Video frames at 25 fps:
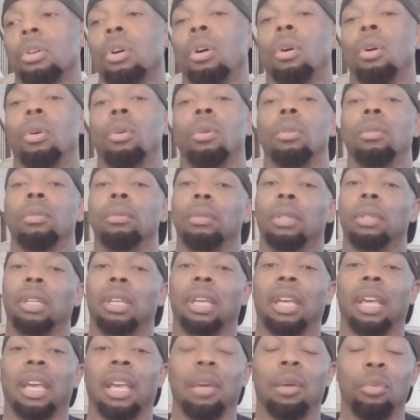So,
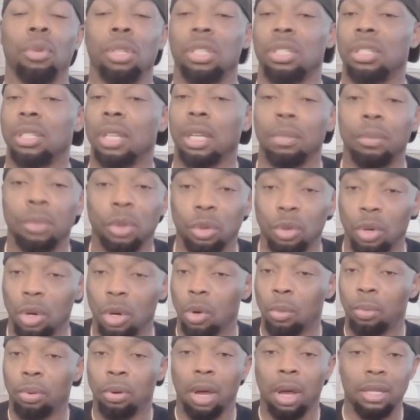and we just took them through a
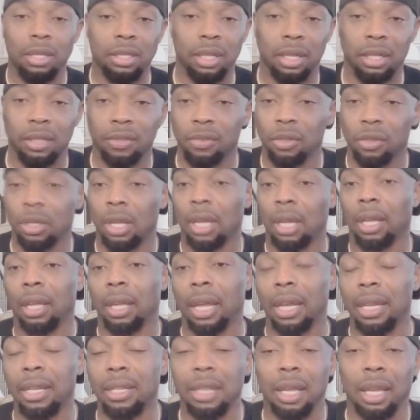whole process for like
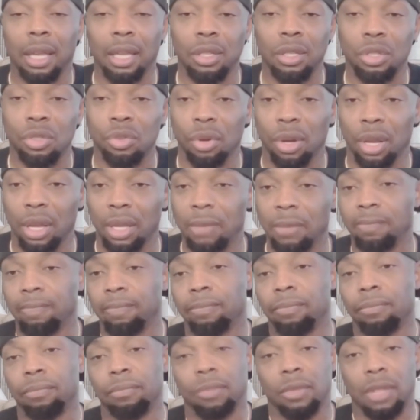8 days straight.
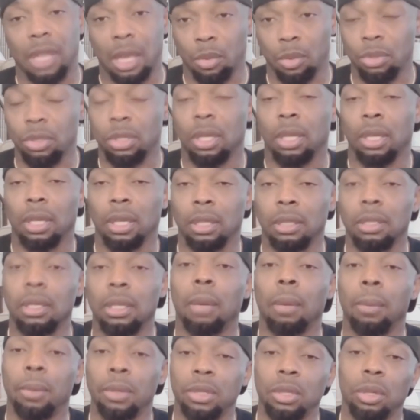That was the
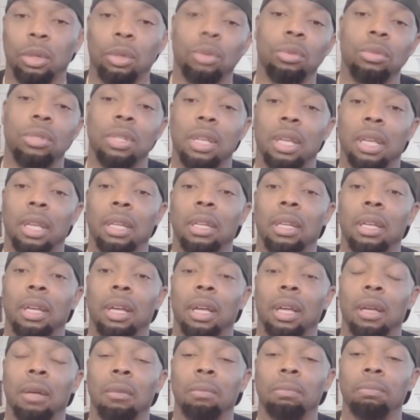episodes, and
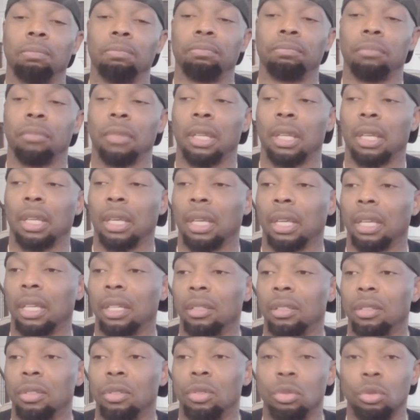
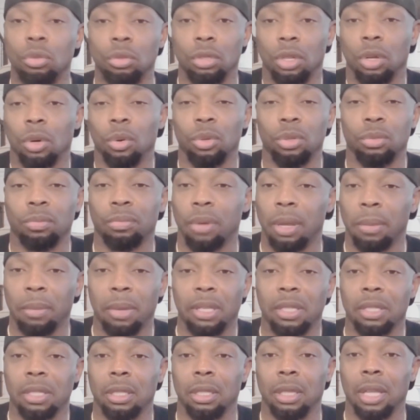it was
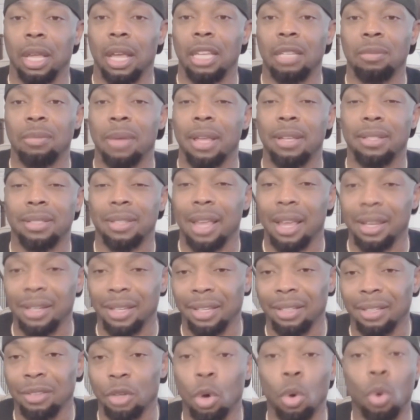basically last man
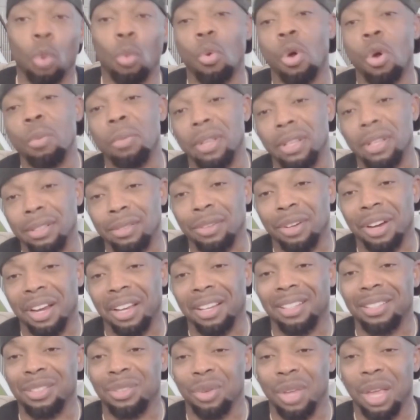standing, or woman,
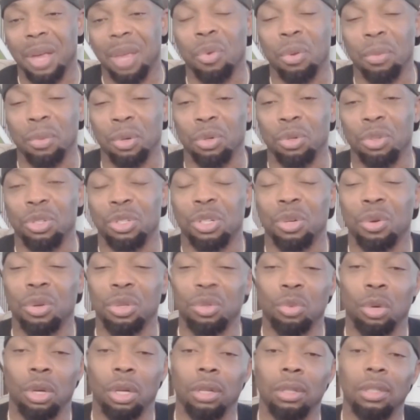right? Because we had women on the
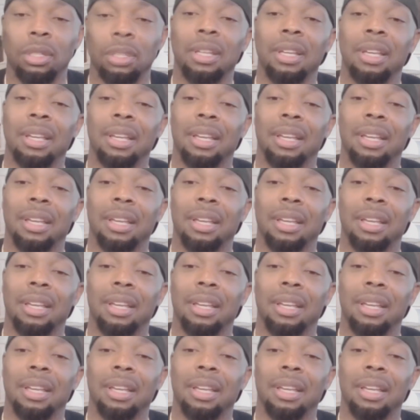show as well.